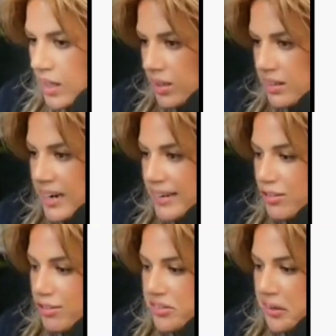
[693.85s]
Nature
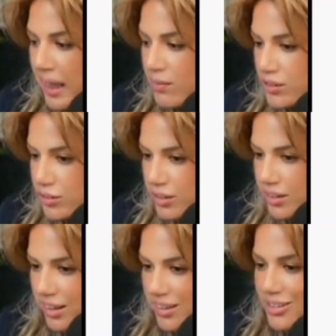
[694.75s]
scavenger
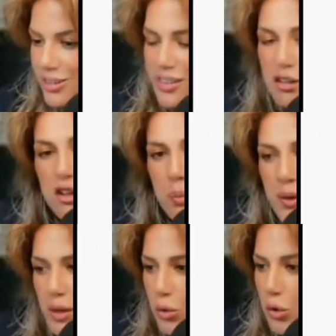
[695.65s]
hunt. So this is
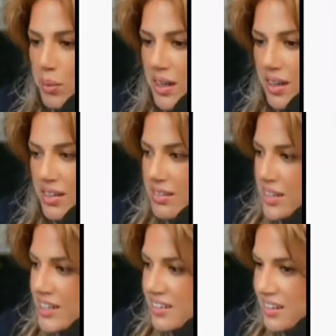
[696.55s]
pretty cool because
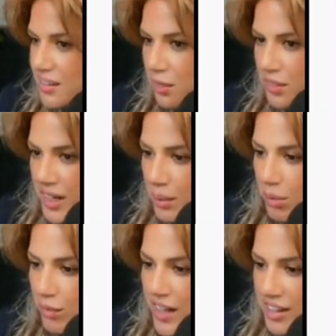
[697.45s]
it did the theme
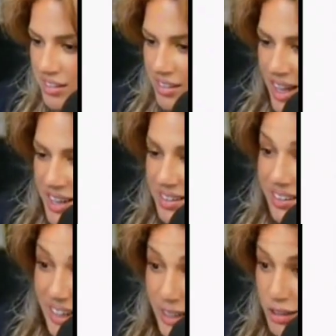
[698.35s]
of that slide
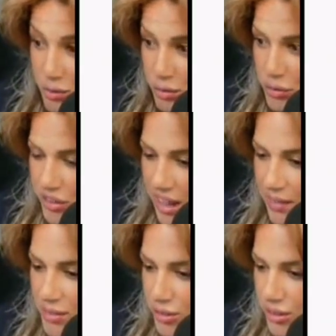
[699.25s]
like a true
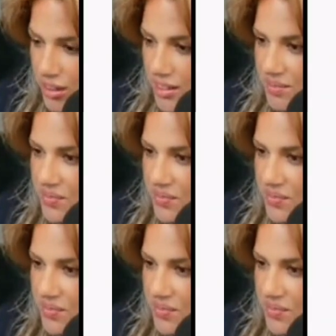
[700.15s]
scavenger hunt.